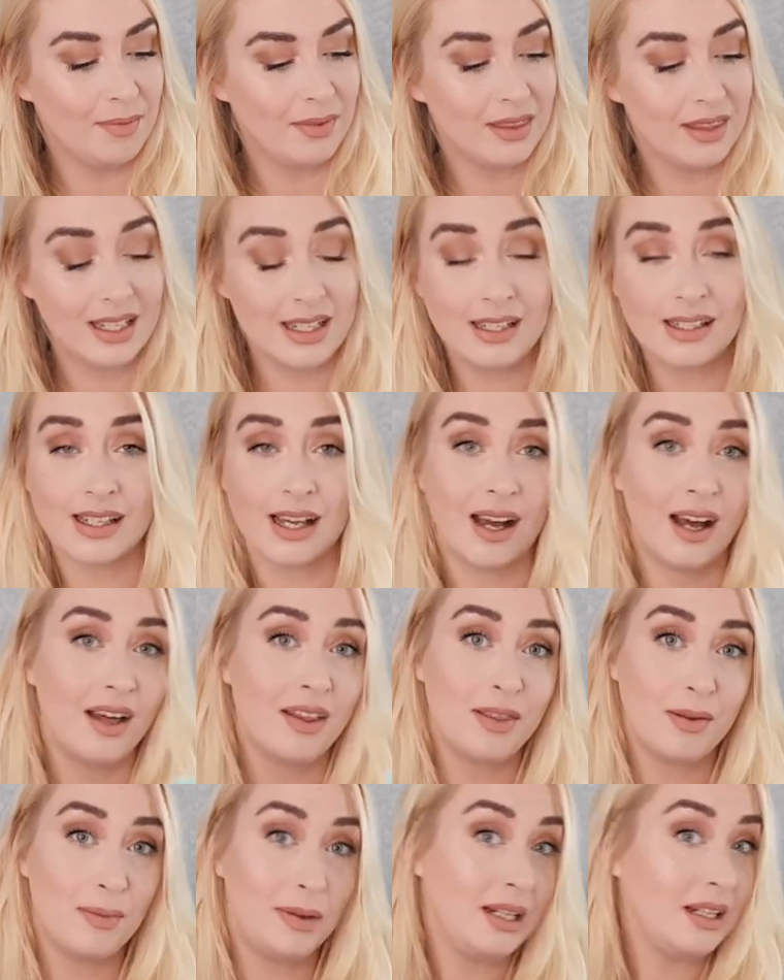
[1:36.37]
These are
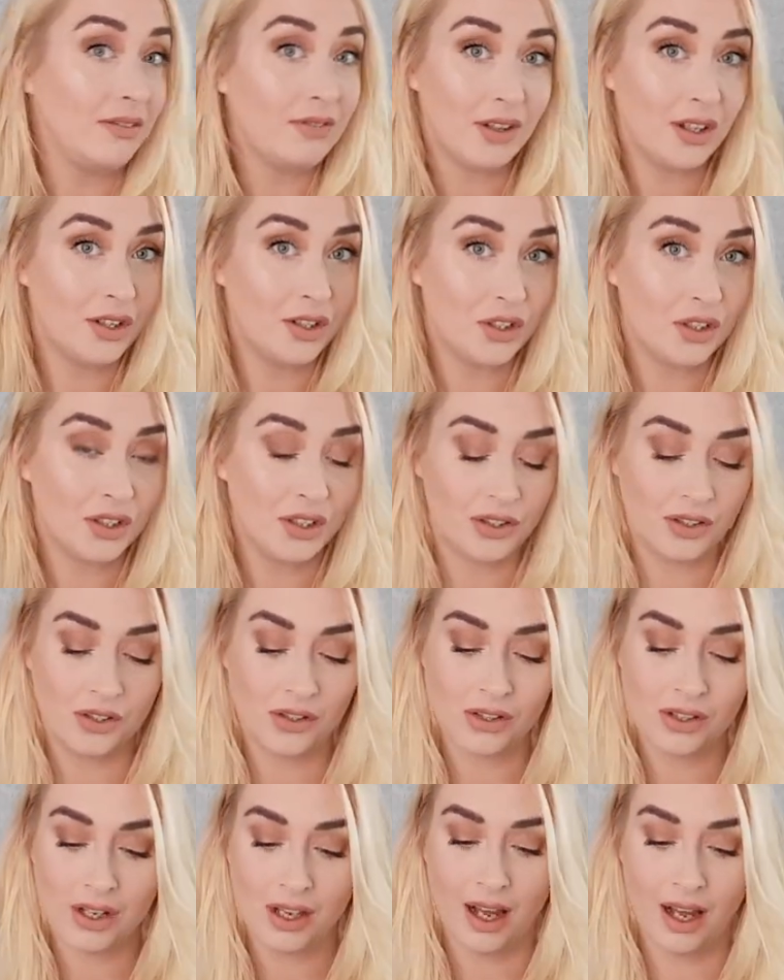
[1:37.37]
the mini
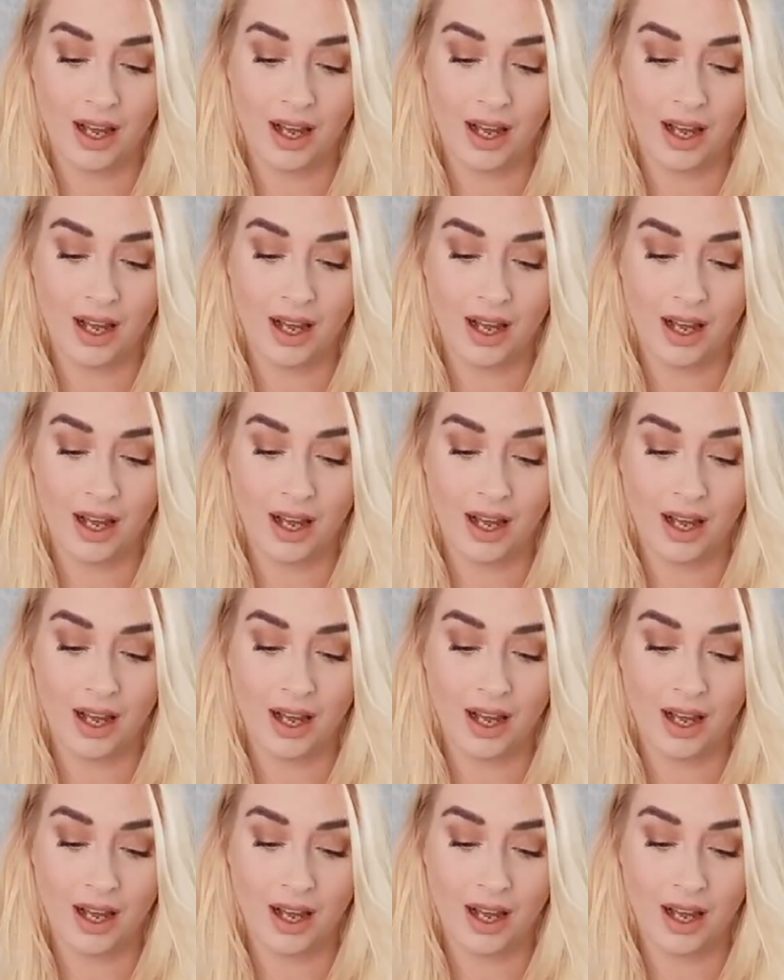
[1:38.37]
versions.